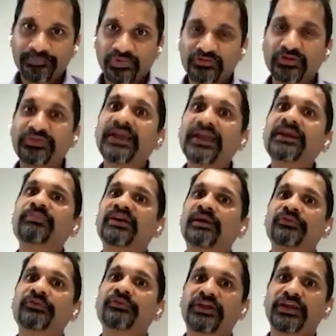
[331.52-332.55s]
So then it
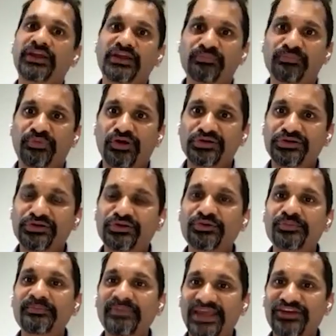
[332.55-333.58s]
becomes very important to
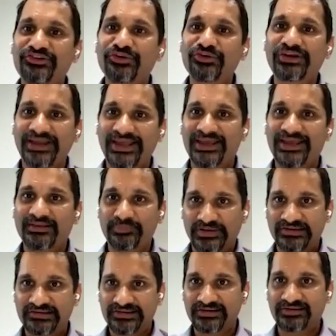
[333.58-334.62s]
make sure, A, the
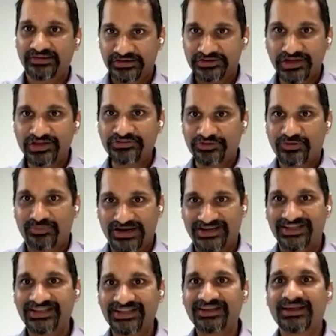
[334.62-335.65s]
person returns your
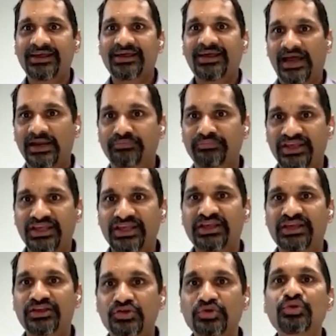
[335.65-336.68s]
money, and
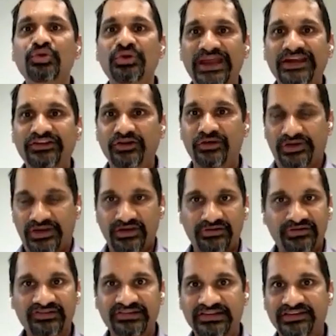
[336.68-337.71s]
B, you do get your
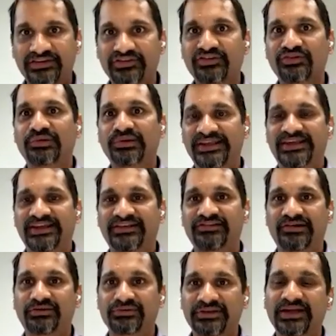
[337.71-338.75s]
interest and there is no leakage
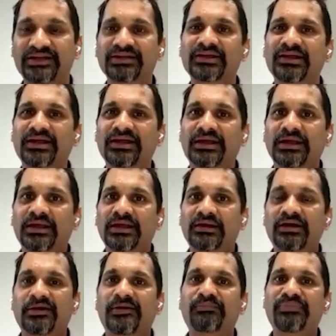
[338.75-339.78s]
around
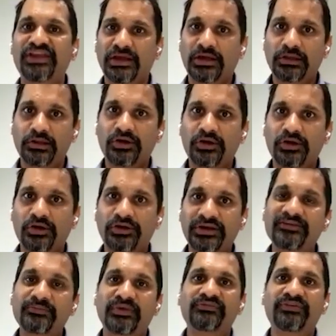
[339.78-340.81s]
that. Being a
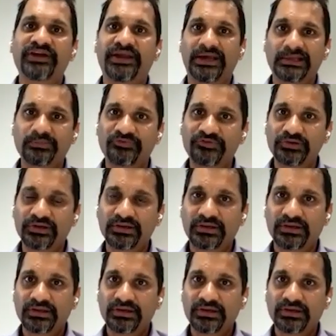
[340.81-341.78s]
lawyer has been very helpful.